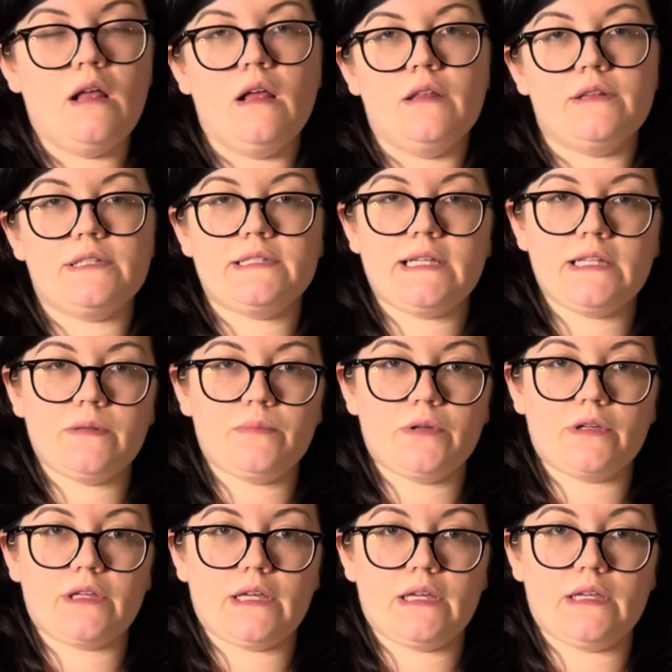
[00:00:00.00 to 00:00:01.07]
The 10th
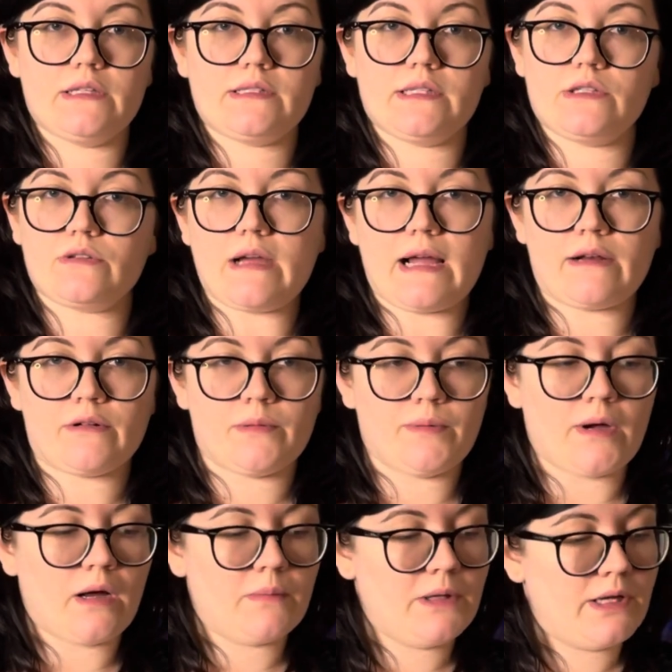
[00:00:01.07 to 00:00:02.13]
book is The Dragon
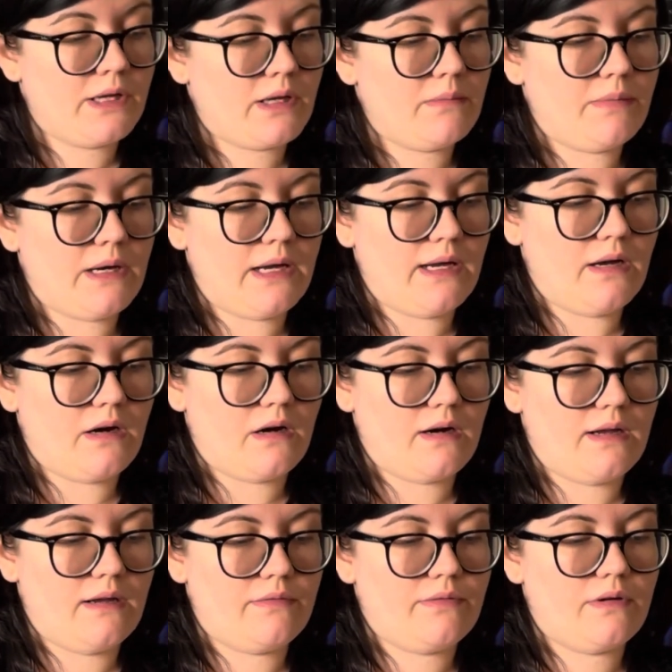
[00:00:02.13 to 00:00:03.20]
Republic by
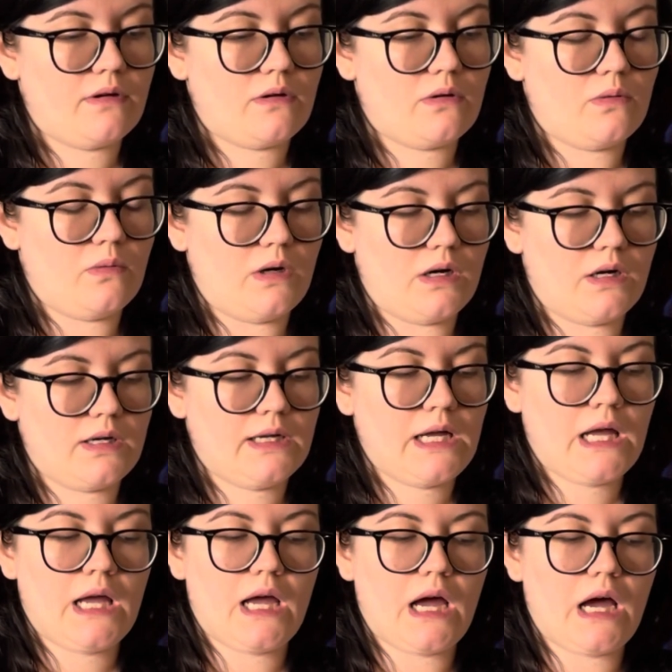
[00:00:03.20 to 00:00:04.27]
R.F. Kuang.
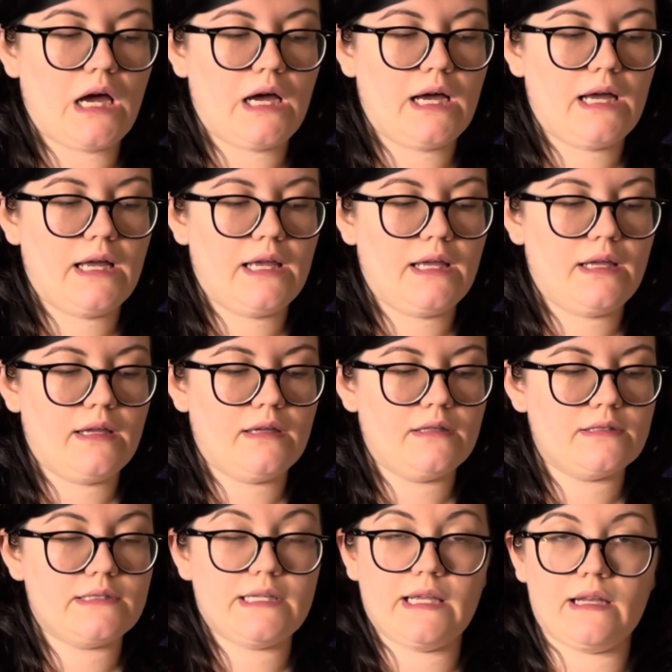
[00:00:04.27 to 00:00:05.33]
I
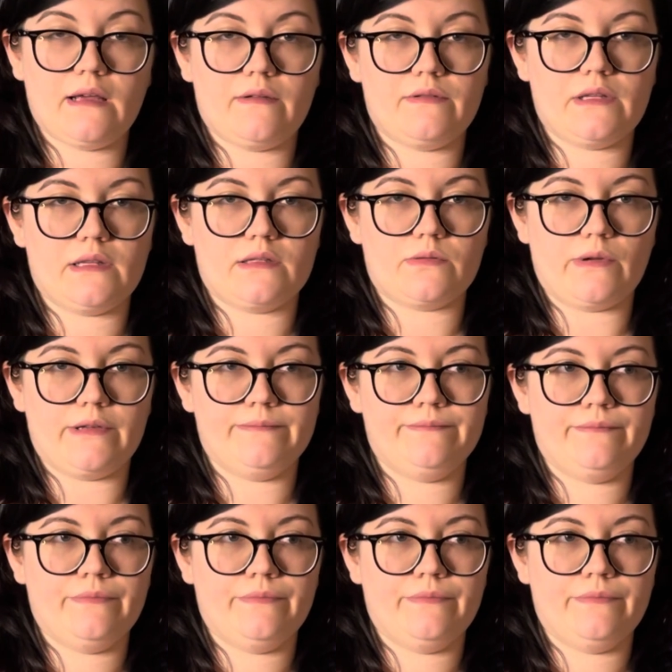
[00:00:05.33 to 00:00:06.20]
DNF'd this one,